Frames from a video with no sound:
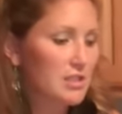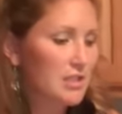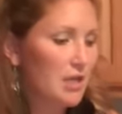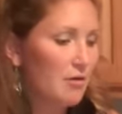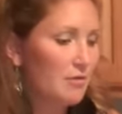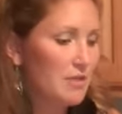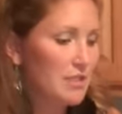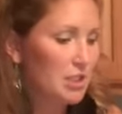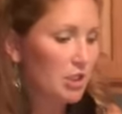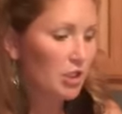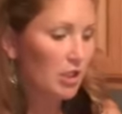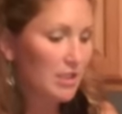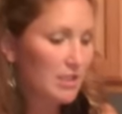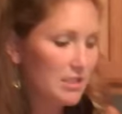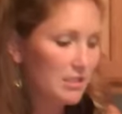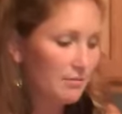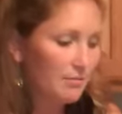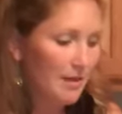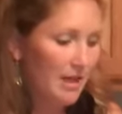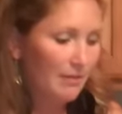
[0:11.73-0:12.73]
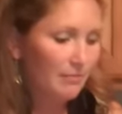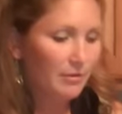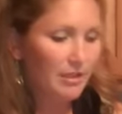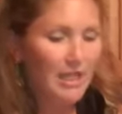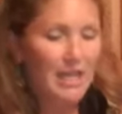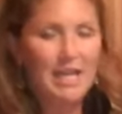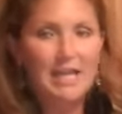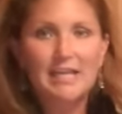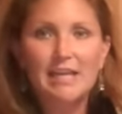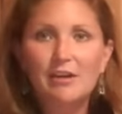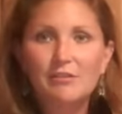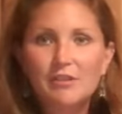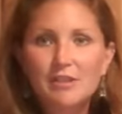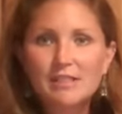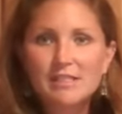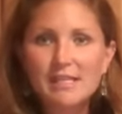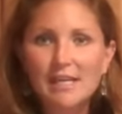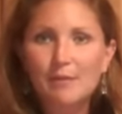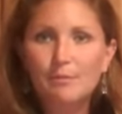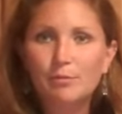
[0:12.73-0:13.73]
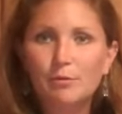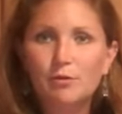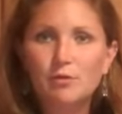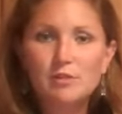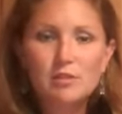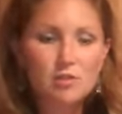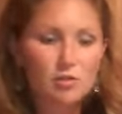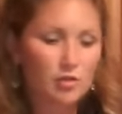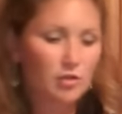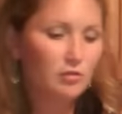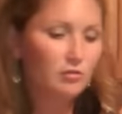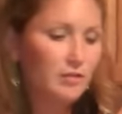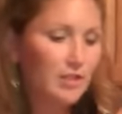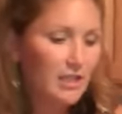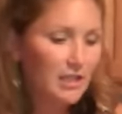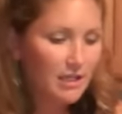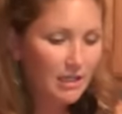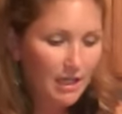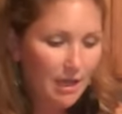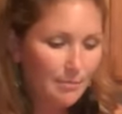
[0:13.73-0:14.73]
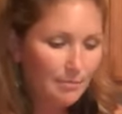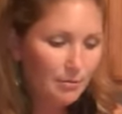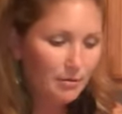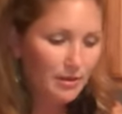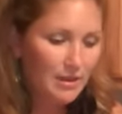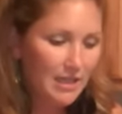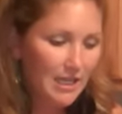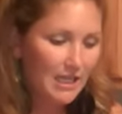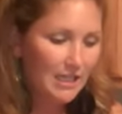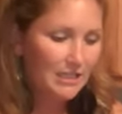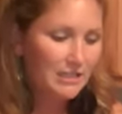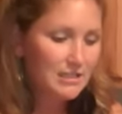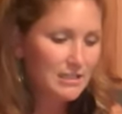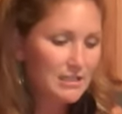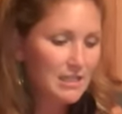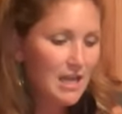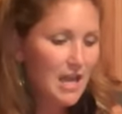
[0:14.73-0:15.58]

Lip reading: it's always good to be able to hand out the samples, so you'll need a couple of things.